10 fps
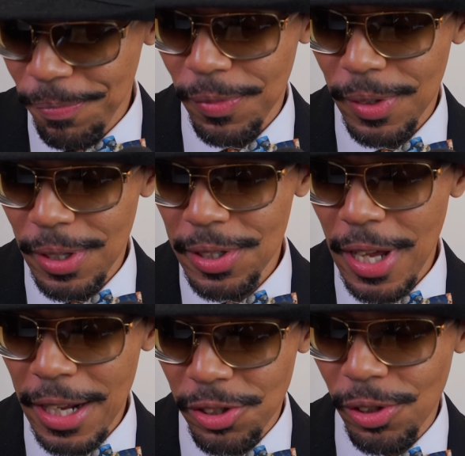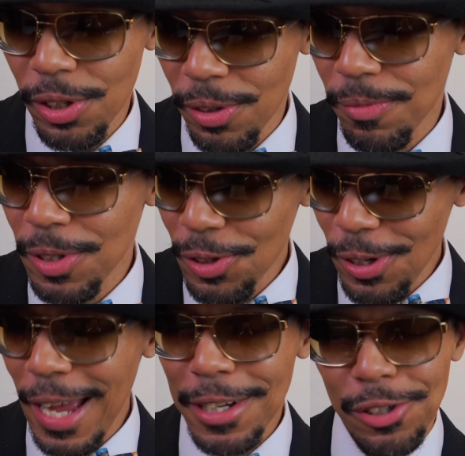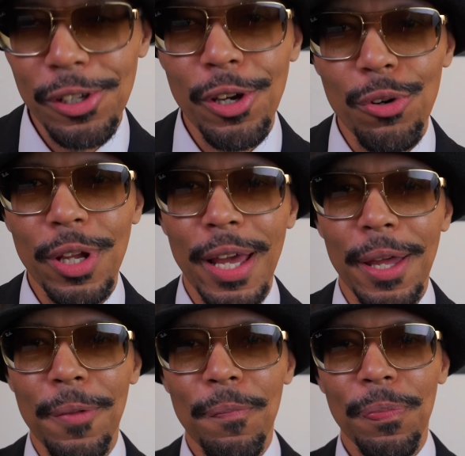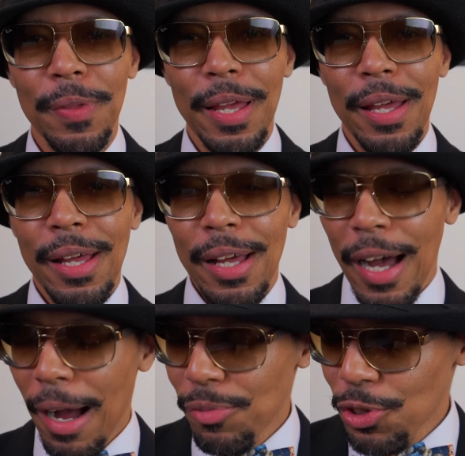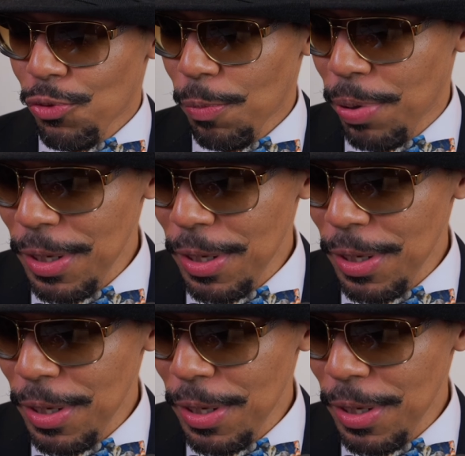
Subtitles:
is actually okay. I'm just repeating